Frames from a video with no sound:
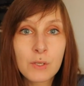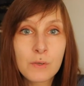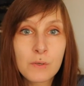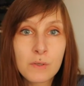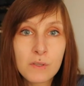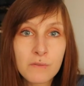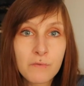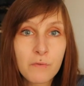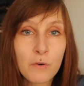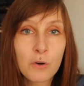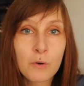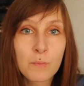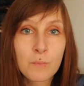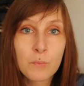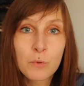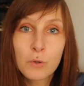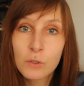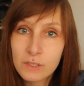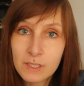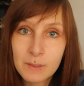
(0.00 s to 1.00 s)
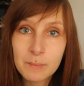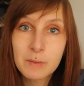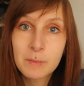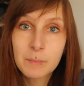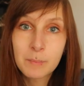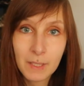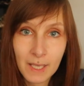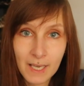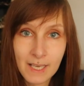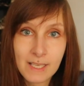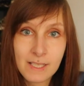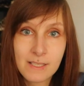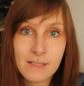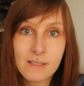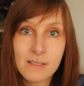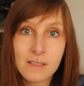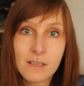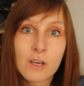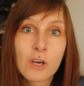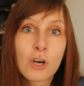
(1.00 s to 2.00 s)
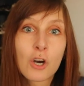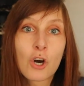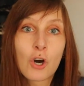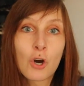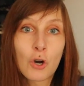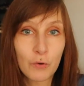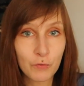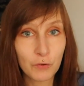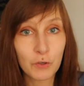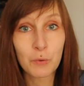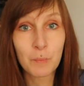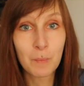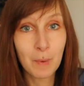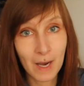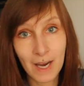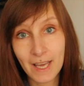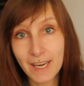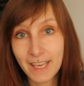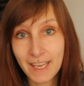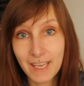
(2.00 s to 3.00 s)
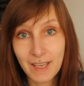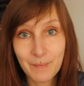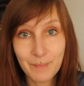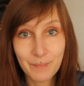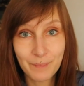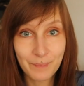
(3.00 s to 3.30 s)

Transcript: use for multiple places of your body